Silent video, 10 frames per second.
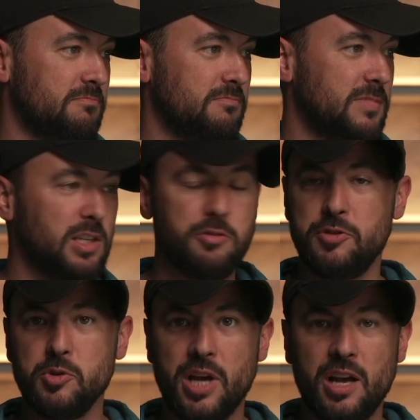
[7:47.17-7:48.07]
See how
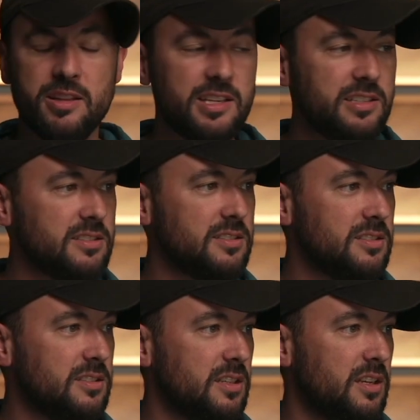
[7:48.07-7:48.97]
futile that is?
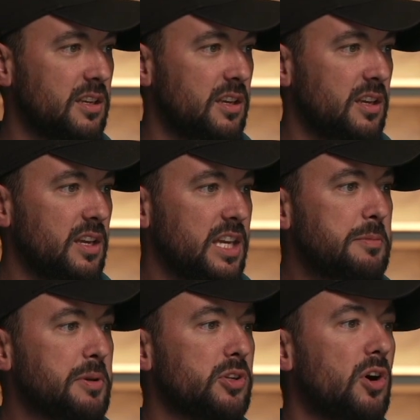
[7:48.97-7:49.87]
He
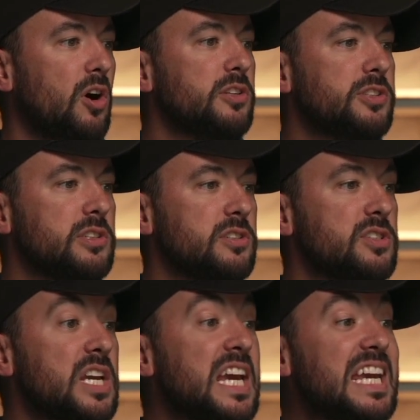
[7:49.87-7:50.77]
built altars
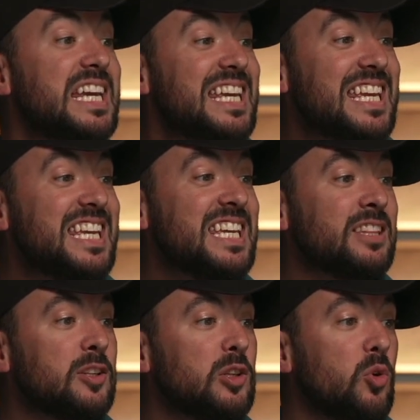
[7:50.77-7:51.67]
in
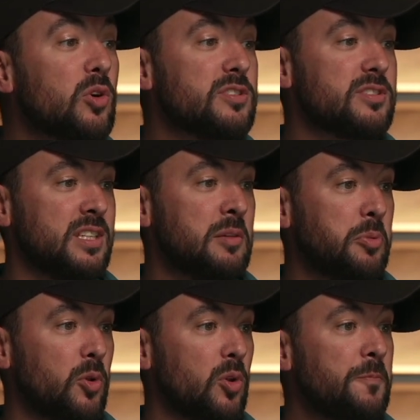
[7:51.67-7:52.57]
the Lord's
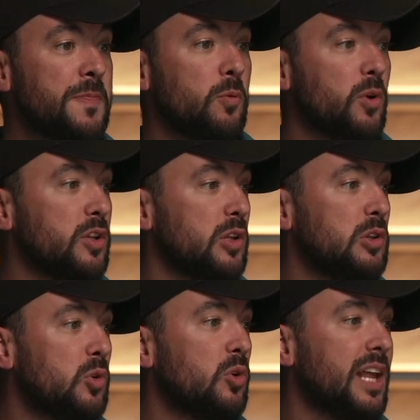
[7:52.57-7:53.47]
temple, where the
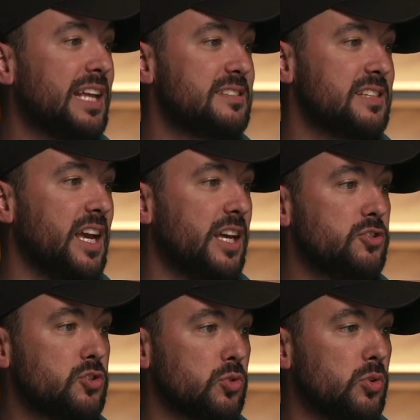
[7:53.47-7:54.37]
Lord had
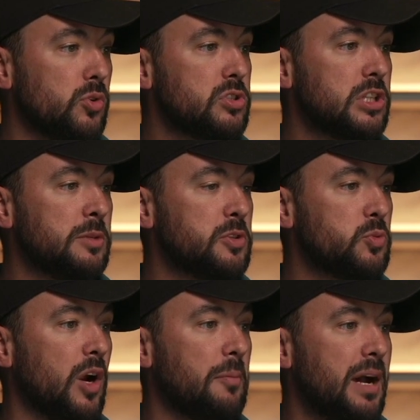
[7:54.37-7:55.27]
said, Jerusalem is
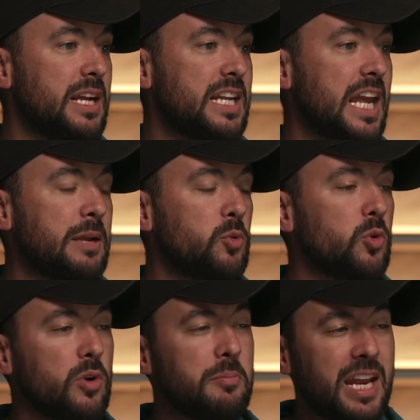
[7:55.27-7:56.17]
where my name
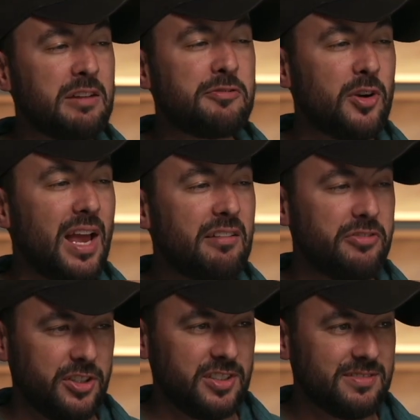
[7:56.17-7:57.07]
will remain
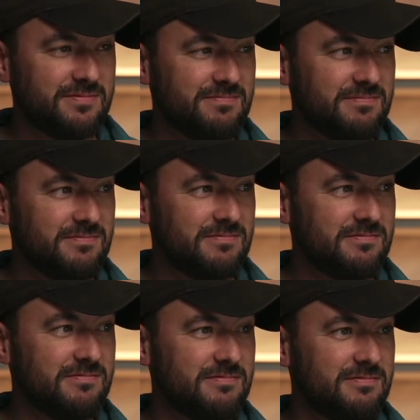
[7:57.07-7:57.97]
forever.
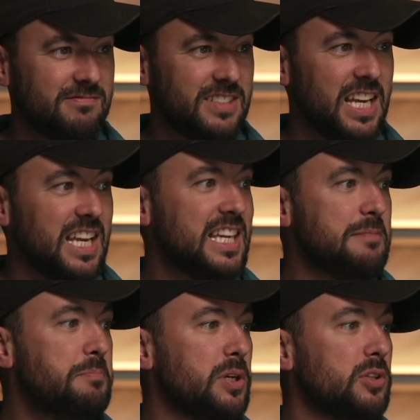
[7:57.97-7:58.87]
He
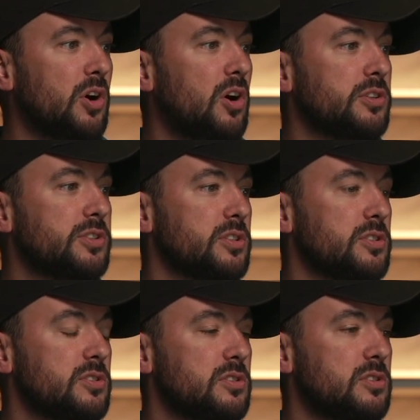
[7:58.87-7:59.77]
built altars